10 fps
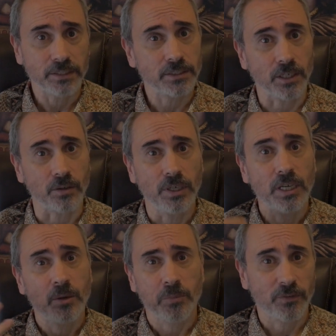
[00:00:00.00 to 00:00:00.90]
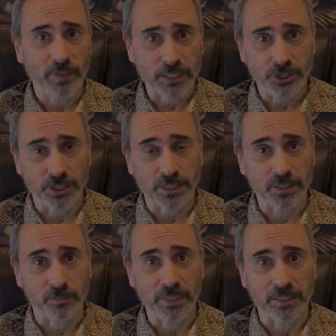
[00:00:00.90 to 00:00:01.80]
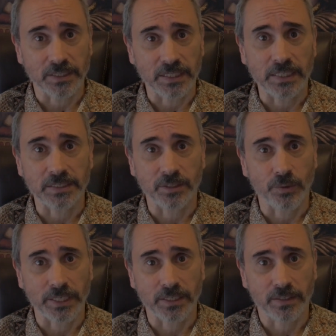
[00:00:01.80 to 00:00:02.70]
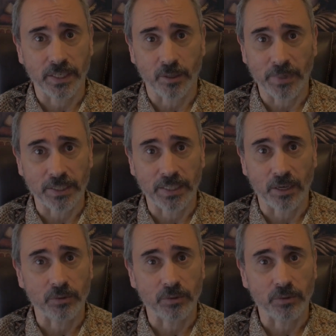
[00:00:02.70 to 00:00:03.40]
So perfectionism is an easy way to think about that.